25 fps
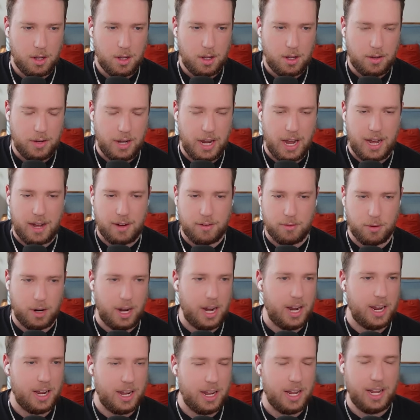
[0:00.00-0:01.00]
Yeah,
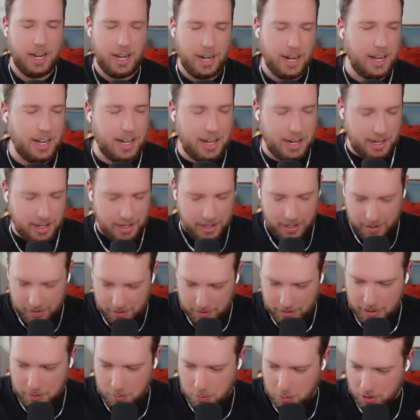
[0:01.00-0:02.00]
right. And again,
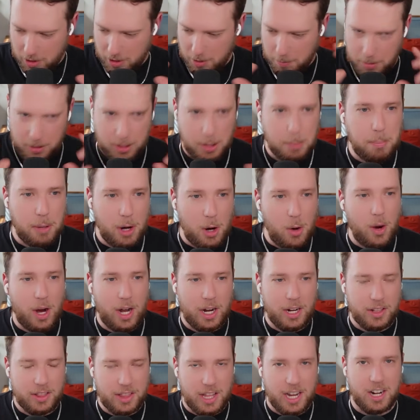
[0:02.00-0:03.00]
we're going to put the bow
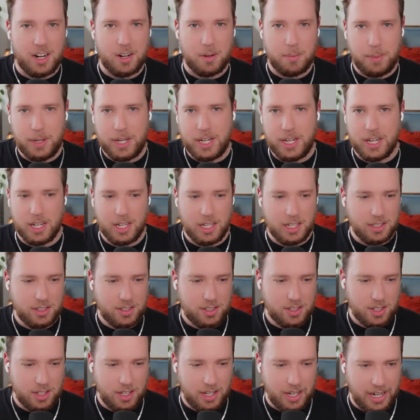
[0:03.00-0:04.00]
on it there
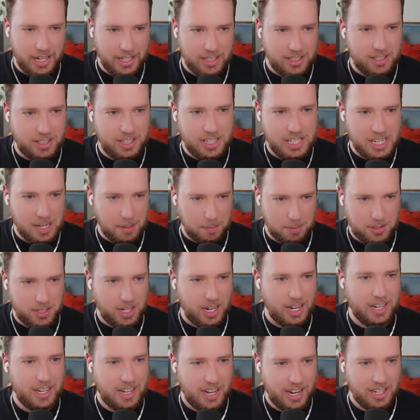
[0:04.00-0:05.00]
because it's the
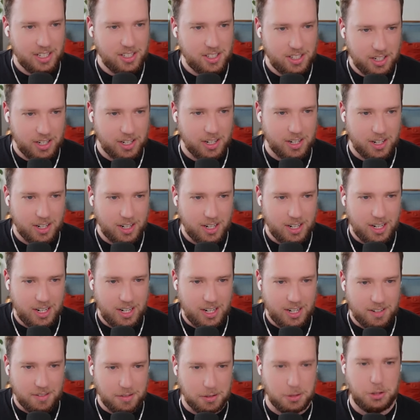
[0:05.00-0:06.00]
upside case here
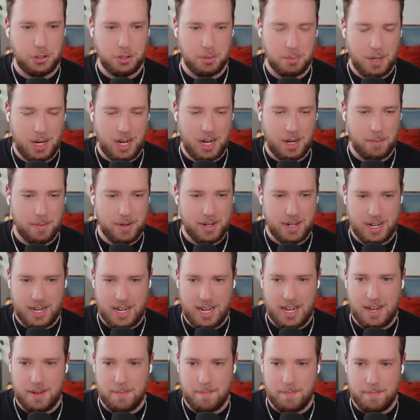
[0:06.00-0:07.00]
for Chuba Hubbard.
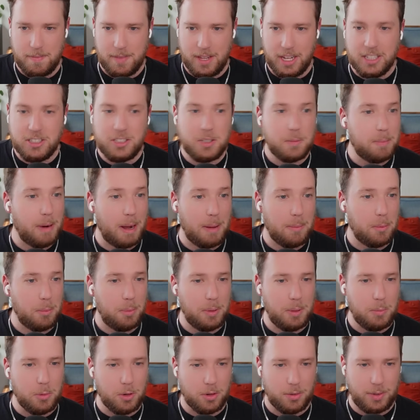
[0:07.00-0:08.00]
Is it
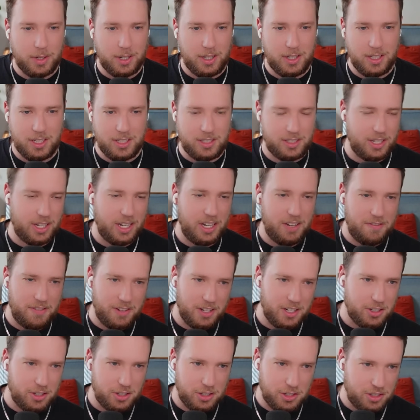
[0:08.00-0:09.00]
probably more realistic he
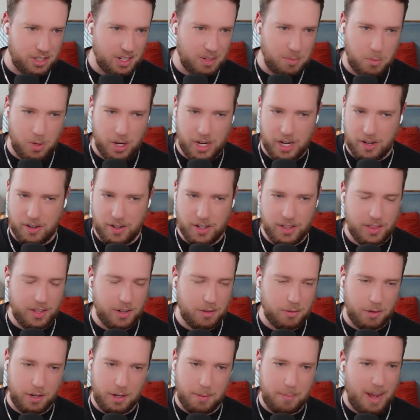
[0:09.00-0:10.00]
finishes somewhere in
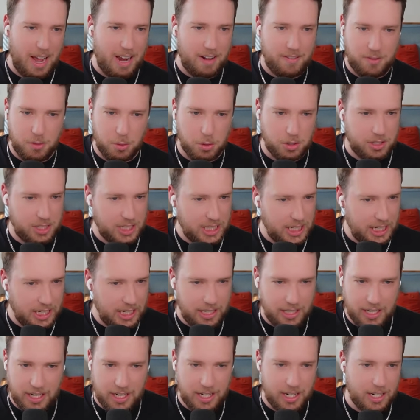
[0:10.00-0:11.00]
the running back
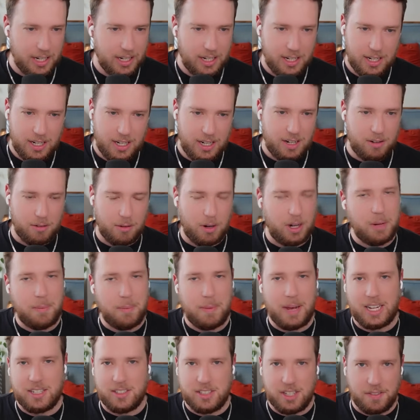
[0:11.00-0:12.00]
14 to running
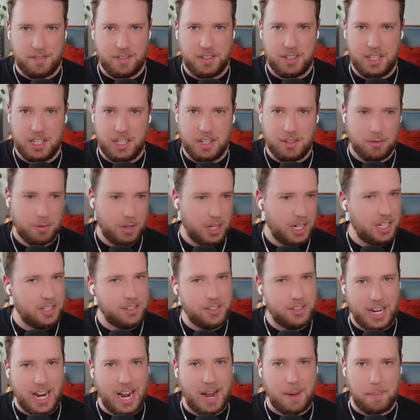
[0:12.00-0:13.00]
back 17
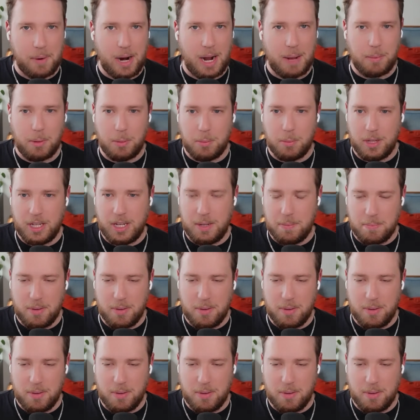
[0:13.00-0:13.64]
range? Yeah, probably.